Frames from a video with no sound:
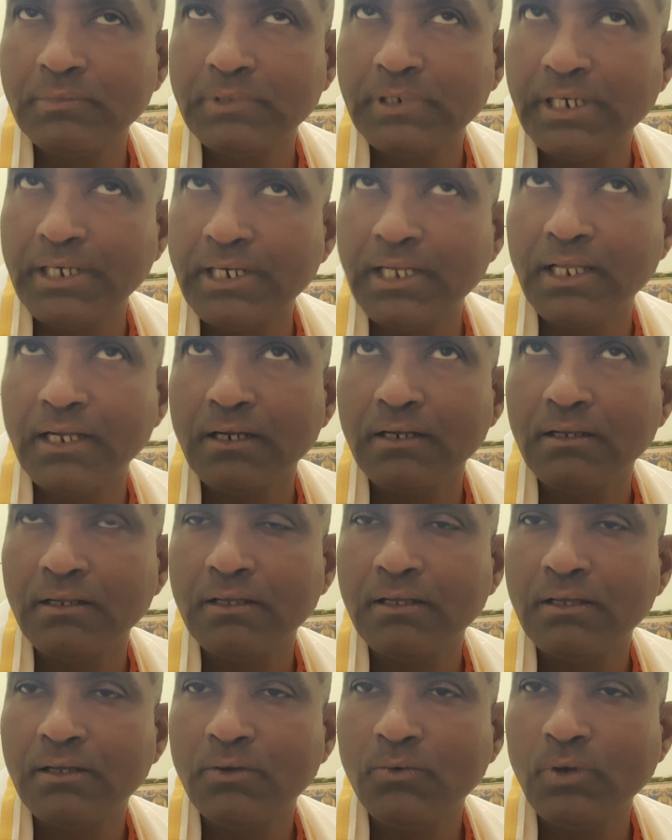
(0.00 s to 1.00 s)
dinner.
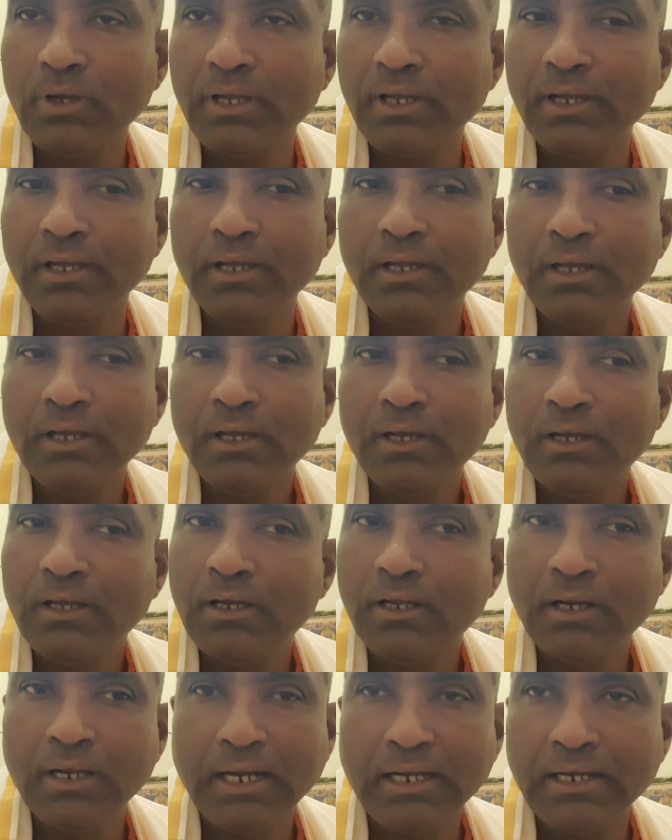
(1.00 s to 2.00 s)
Okay,
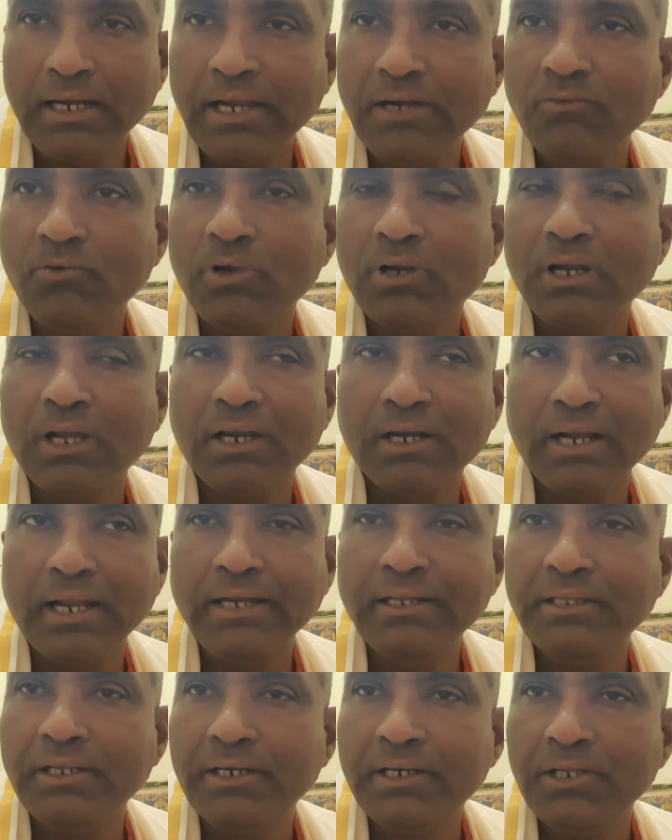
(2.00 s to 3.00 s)
and at 9 o'clock,
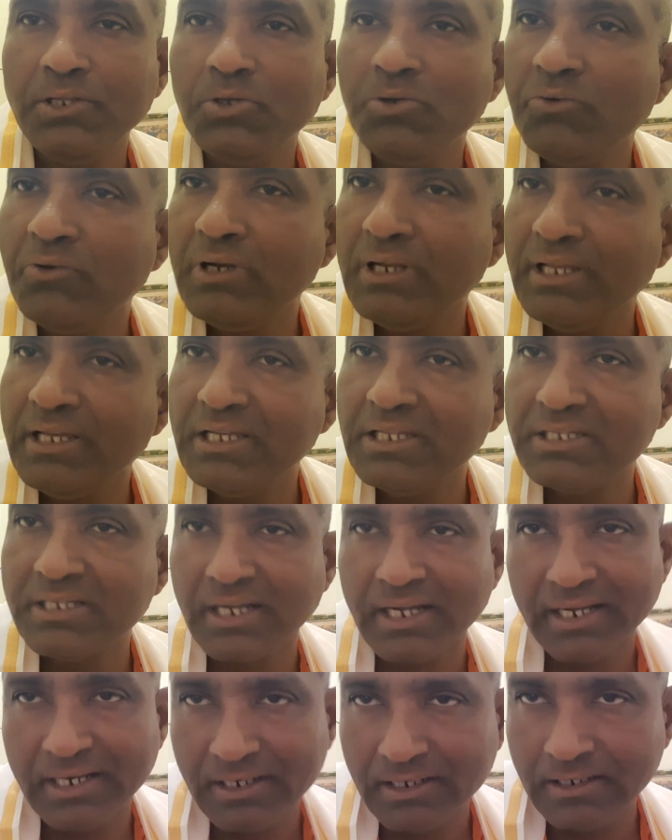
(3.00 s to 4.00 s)
9:30, you will eat
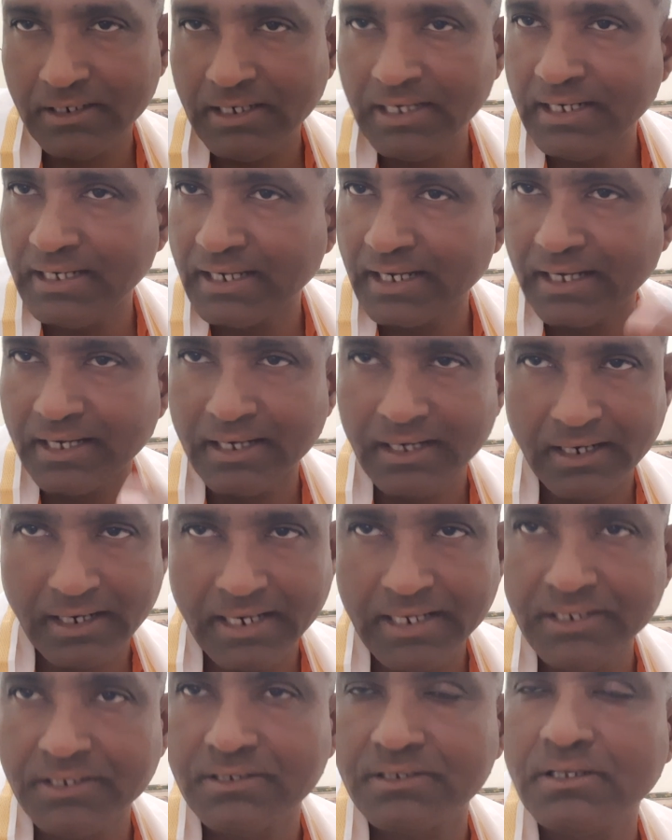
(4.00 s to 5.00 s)
again
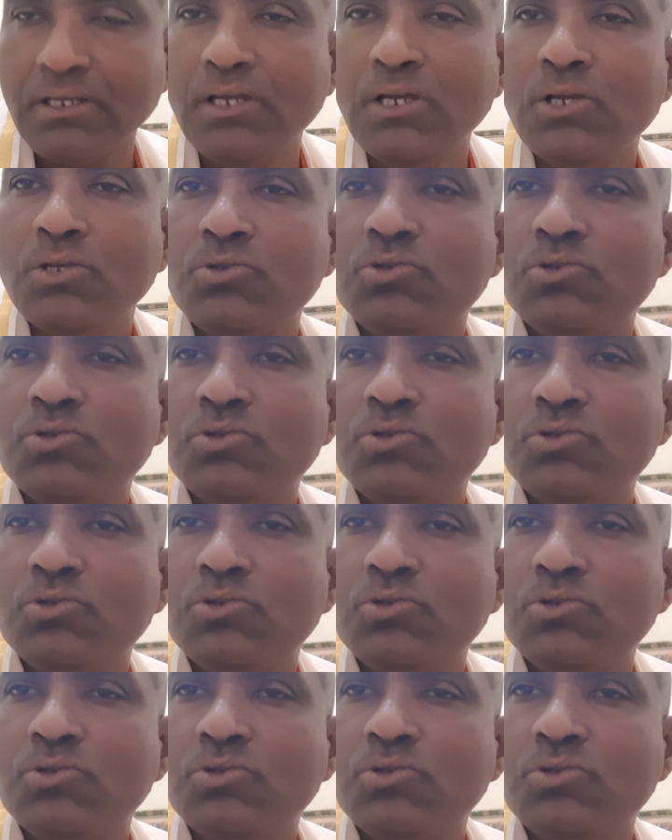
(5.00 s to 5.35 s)
rice.